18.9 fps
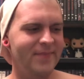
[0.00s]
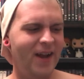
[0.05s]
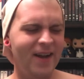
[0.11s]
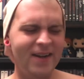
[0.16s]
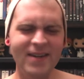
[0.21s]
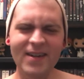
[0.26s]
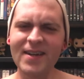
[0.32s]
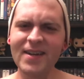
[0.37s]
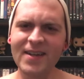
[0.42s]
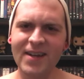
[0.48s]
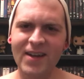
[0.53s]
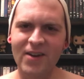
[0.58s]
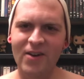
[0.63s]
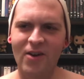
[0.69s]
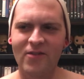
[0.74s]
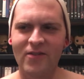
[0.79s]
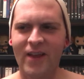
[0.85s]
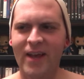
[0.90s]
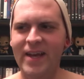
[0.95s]
I need to get
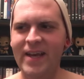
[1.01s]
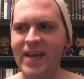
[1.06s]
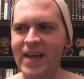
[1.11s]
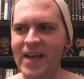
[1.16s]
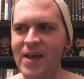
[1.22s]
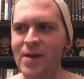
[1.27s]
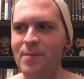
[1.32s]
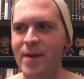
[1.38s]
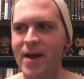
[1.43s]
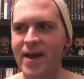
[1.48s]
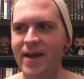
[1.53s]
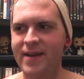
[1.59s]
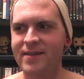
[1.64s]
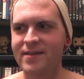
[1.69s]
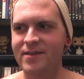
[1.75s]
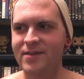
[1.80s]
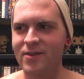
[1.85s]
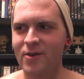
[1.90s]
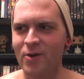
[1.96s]
on like eBay
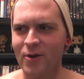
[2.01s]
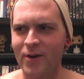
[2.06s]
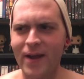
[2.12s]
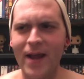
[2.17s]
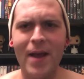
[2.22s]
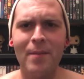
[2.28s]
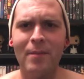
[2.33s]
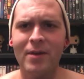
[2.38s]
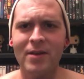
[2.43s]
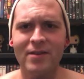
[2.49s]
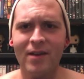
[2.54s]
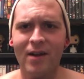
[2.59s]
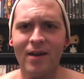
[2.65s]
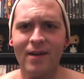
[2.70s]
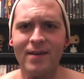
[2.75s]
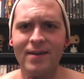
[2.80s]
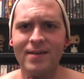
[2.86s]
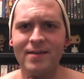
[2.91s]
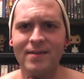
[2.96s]
or
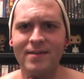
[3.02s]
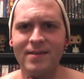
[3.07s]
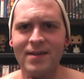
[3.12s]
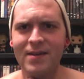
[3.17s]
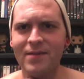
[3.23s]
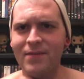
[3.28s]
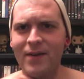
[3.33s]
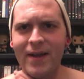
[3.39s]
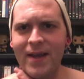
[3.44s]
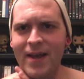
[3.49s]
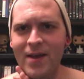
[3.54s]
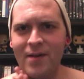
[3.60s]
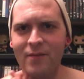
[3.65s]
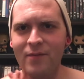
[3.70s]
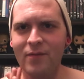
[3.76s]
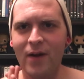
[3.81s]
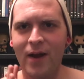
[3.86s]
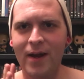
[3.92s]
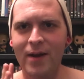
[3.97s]
Amazon and see if I can't
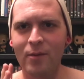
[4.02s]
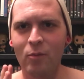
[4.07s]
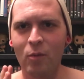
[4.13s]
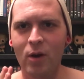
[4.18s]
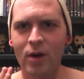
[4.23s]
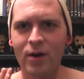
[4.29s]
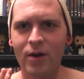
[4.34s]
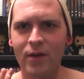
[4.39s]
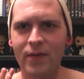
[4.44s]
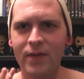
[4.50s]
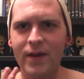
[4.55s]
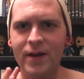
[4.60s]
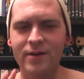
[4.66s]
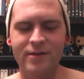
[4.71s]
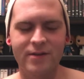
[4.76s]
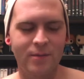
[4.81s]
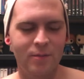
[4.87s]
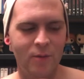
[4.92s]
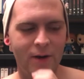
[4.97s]
find one on there
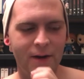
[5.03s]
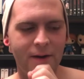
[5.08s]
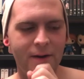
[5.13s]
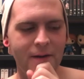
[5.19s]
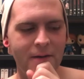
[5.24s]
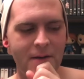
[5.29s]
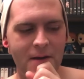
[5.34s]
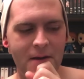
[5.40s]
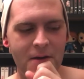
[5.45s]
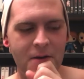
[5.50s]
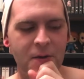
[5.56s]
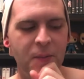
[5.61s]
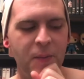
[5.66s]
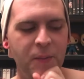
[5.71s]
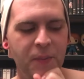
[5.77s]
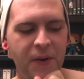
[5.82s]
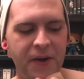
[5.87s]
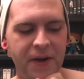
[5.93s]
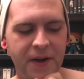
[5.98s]
somewhere.
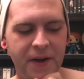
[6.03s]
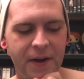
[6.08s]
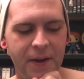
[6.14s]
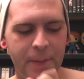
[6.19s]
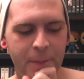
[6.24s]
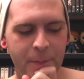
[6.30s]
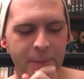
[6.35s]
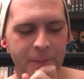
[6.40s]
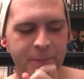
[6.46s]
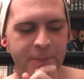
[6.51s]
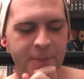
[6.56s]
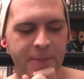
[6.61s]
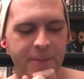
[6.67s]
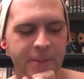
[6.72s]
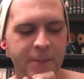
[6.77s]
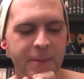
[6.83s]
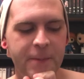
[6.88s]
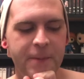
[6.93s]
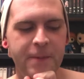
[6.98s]
But
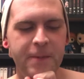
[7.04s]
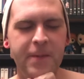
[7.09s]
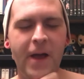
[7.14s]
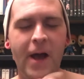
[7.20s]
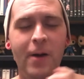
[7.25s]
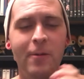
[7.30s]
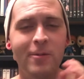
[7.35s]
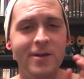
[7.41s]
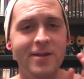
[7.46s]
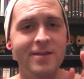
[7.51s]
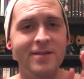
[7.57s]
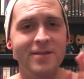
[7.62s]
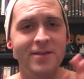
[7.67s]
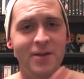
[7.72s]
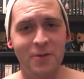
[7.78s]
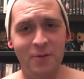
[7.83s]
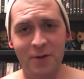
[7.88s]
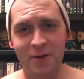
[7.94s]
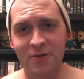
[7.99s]
that was
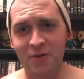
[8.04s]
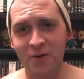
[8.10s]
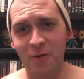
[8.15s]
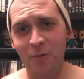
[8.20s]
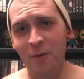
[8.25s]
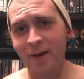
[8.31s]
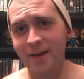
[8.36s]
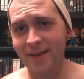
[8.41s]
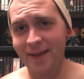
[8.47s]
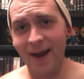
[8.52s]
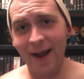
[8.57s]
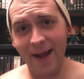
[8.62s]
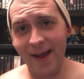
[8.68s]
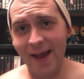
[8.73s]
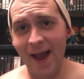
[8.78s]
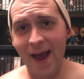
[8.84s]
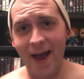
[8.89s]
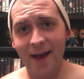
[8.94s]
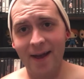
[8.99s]
the original one that I
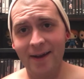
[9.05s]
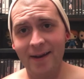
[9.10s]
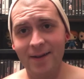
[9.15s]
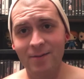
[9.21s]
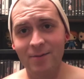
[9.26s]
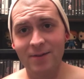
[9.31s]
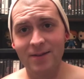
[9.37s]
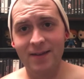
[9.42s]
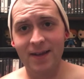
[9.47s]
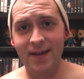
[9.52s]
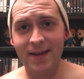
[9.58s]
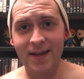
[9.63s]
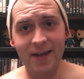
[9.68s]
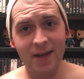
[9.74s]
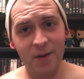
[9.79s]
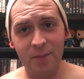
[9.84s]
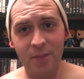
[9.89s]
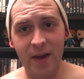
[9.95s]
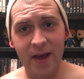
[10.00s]
had. It was a
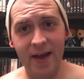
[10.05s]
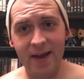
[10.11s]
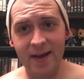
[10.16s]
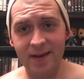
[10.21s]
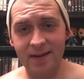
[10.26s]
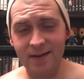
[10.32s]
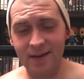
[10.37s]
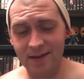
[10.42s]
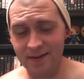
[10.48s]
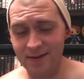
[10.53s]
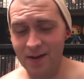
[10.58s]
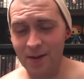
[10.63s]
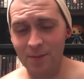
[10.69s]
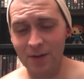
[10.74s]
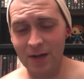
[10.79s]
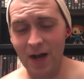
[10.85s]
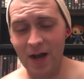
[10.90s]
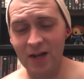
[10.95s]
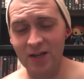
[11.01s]
Gigapet, not a
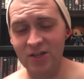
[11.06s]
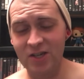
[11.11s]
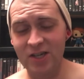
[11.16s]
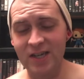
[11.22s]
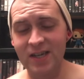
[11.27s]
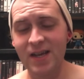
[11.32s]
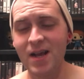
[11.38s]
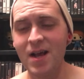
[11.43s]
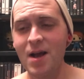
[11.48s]
Tamagotchi.